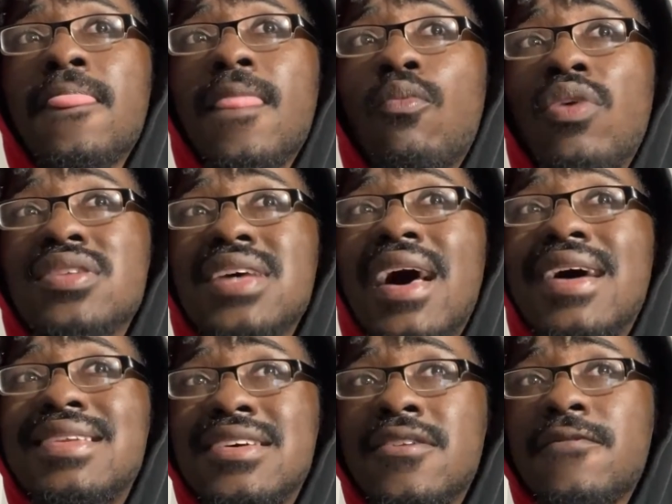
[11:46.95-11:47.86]
once I
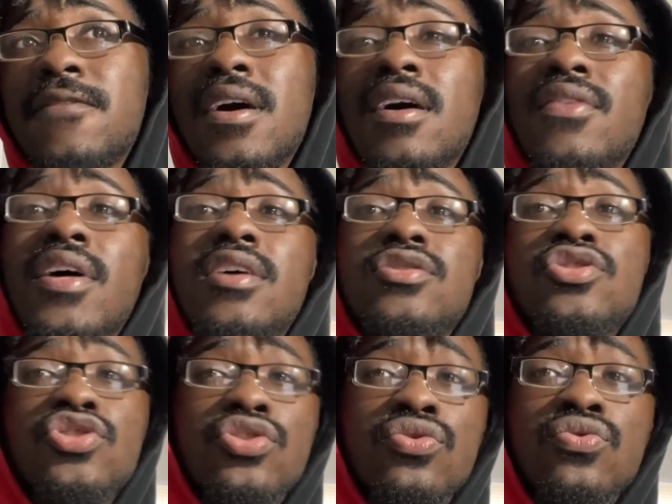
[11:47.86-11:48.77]
identified that
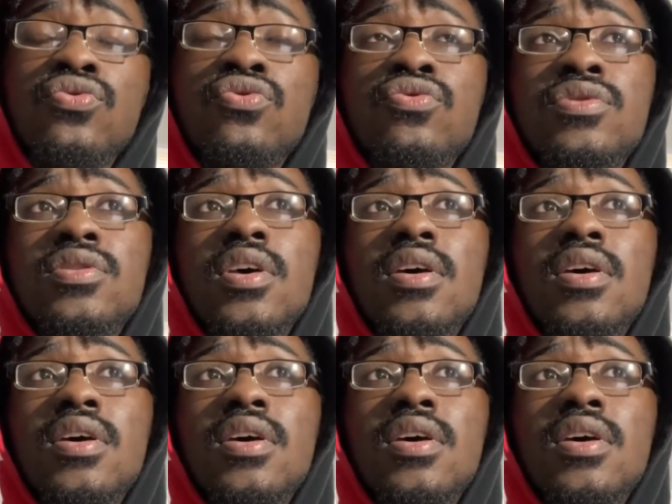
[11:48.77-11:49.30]
shoes